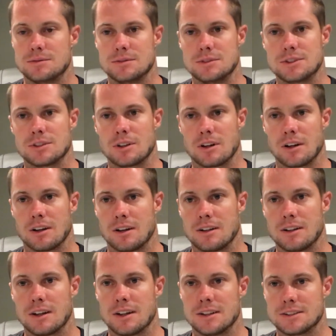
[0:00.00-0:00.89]
starting to
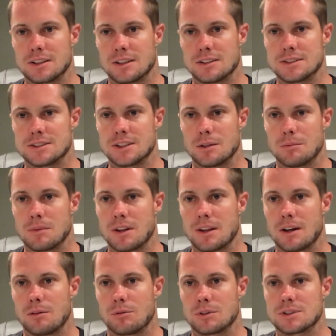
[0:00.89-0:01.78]
touch on some of that.